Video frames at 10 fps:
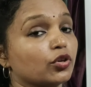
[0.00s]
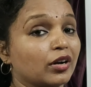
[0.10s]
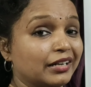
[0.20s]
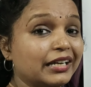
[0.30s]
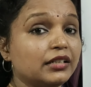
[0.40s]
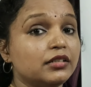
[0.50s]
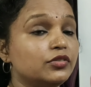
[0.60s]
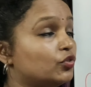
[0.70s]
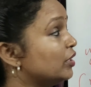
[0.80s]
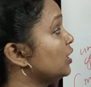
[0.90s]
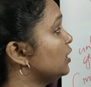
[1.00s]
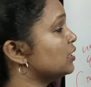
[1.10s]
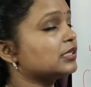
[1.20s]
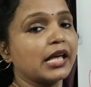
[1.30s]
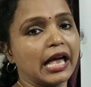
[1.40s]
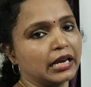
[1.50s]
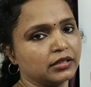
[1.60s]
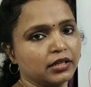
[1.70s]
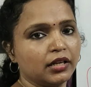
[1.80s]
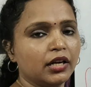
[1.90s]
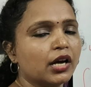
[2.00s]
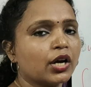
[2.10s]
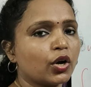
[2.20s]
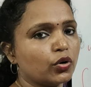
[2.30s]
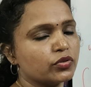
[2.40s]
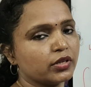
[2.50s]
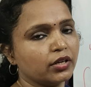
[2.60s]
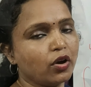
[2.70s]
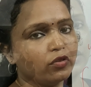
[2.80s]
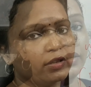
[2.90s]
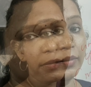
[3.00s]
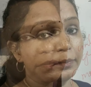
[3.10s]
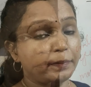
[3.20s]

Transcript: or linked genes and the crossing over.